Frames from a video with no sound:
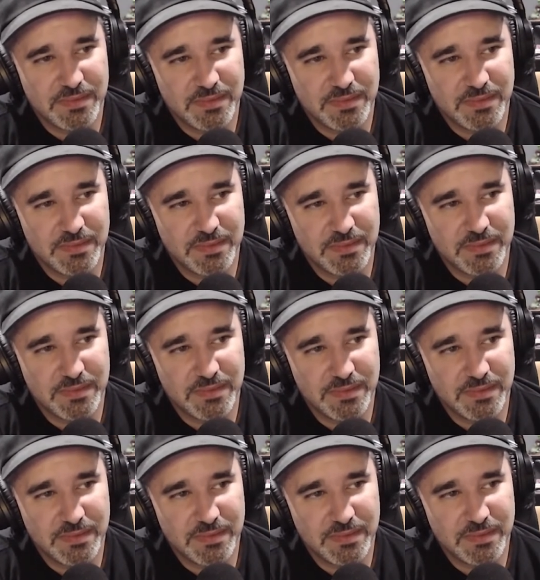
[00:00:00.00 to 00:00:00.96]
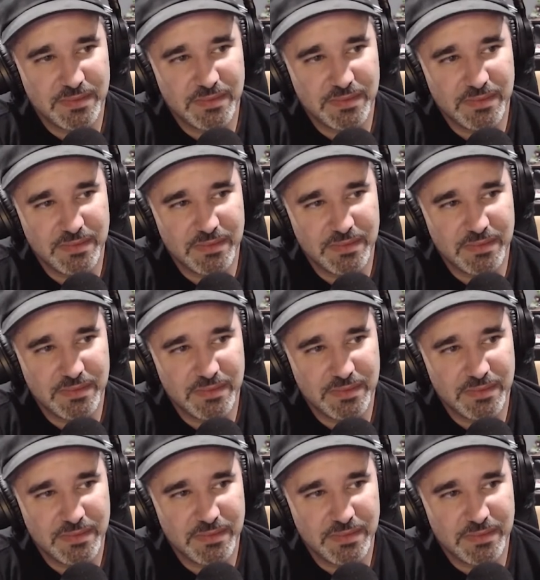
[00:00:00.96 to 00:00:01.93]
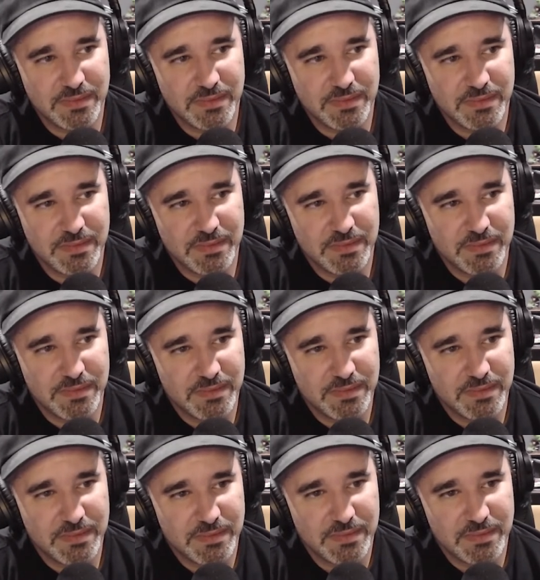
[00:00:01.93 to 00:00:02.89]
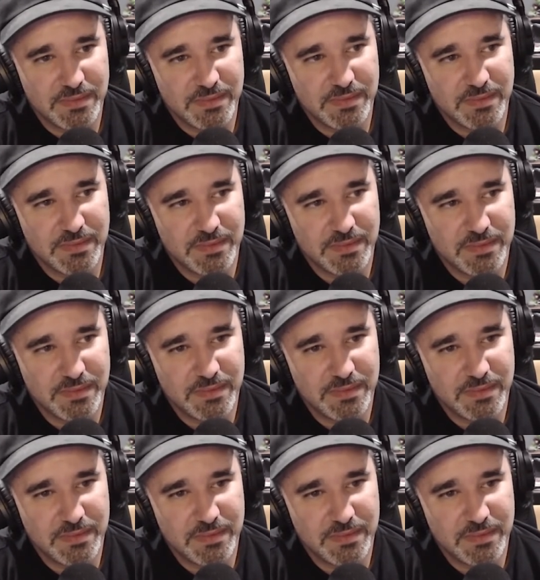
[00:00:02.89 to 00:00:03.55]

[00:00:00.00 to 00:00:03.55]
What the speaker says: (not speaking)